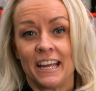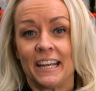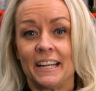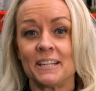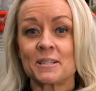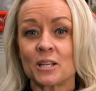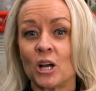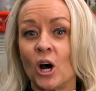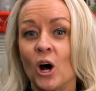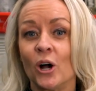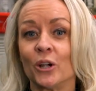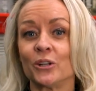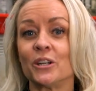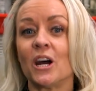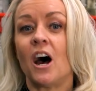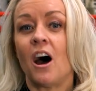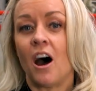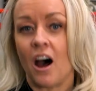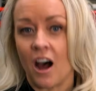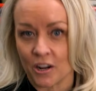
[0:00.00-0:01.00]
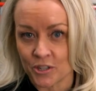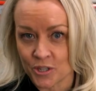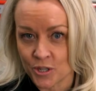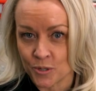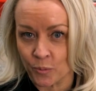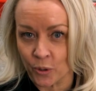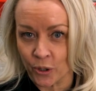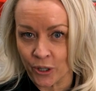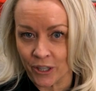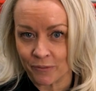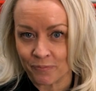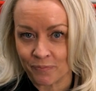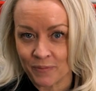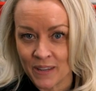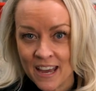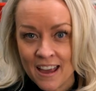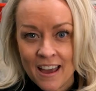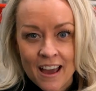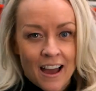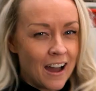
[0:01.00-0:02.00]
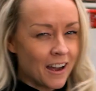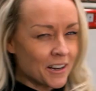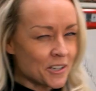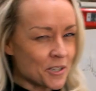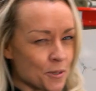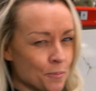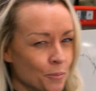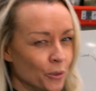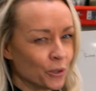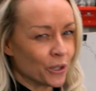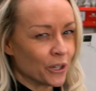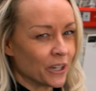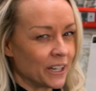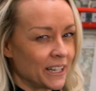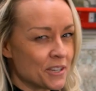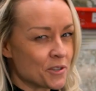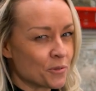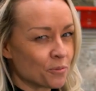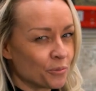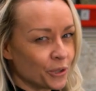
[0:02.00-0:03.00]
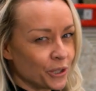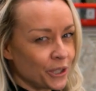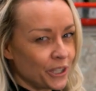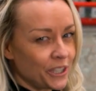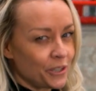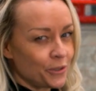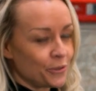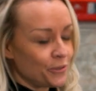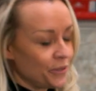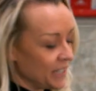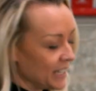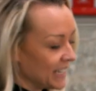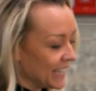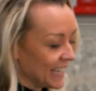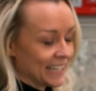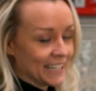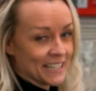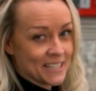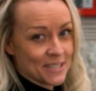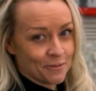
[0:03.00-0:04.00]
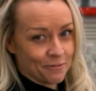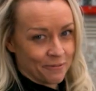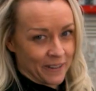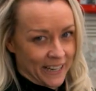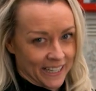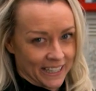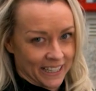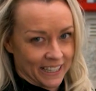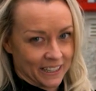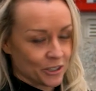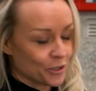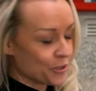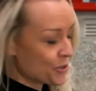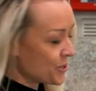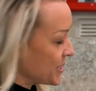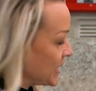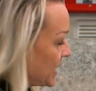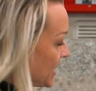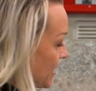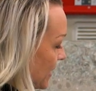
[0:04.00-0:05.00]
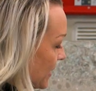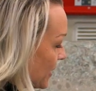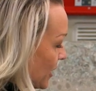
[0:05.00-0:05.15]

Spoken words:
It's called Hawksmoor. Hawksmoor is really unique in its veining. You'll see there